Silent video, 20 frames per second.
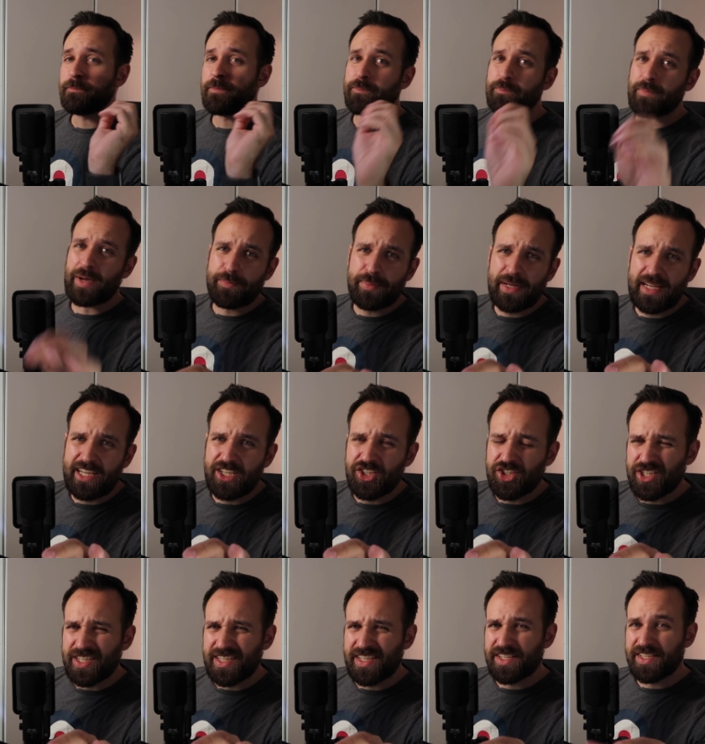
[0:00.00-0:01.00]
My page
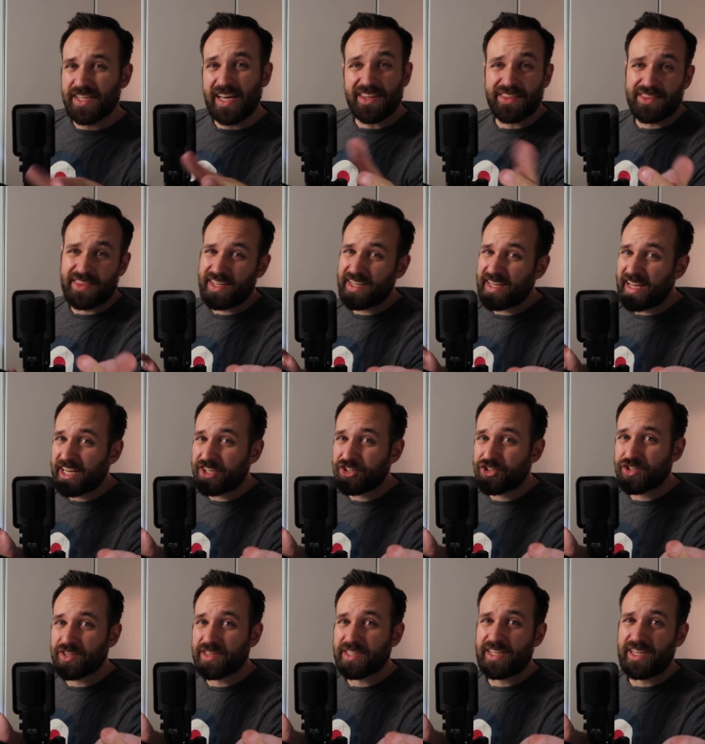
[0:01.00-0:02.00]
is, I think,
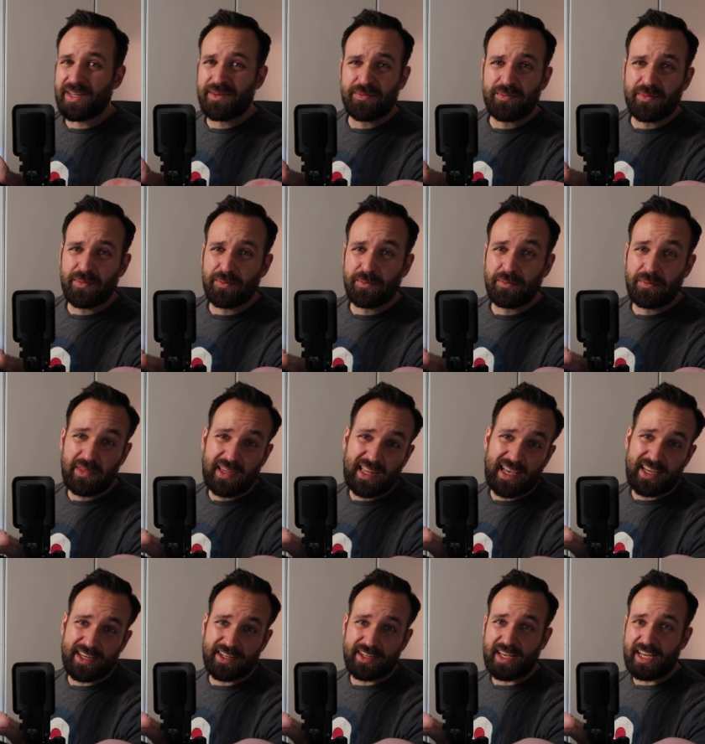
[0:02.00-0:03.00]
actually
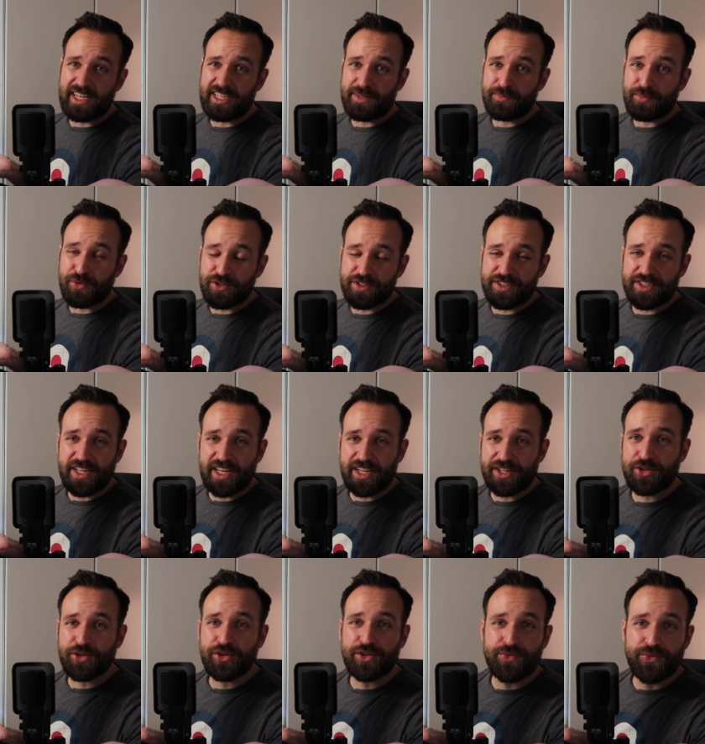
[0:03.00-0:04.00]
like 90%
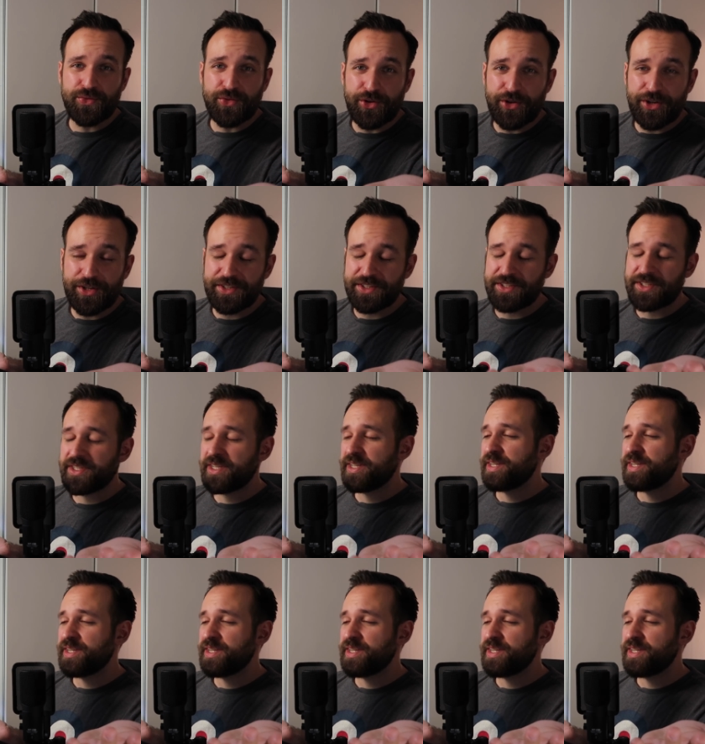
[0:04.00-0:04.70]
converted